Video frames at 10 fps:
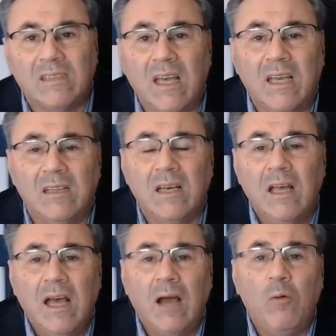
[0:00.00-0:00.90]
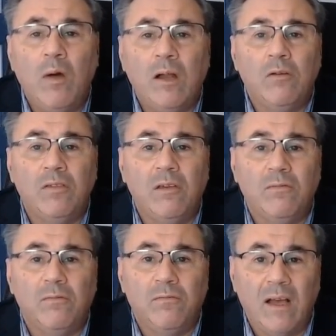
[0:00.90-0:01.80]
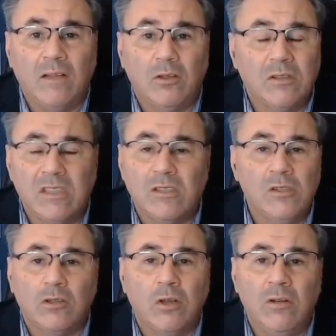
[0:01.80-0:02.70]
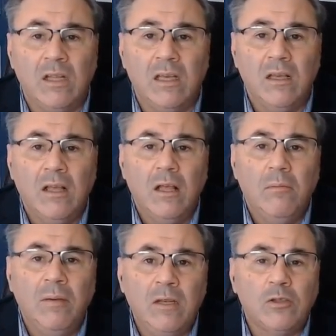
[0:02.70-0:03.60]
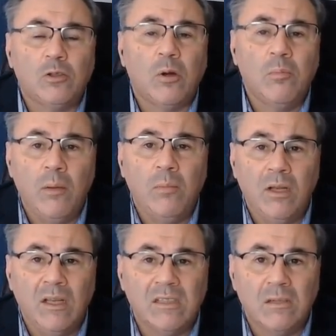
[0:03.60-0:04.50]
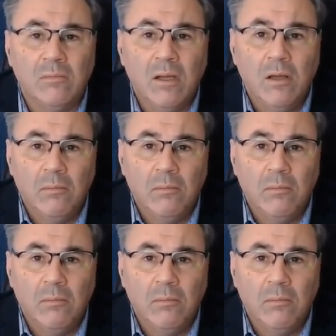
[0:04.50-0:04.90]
state, And one of the factors is not only venous thromboembolism,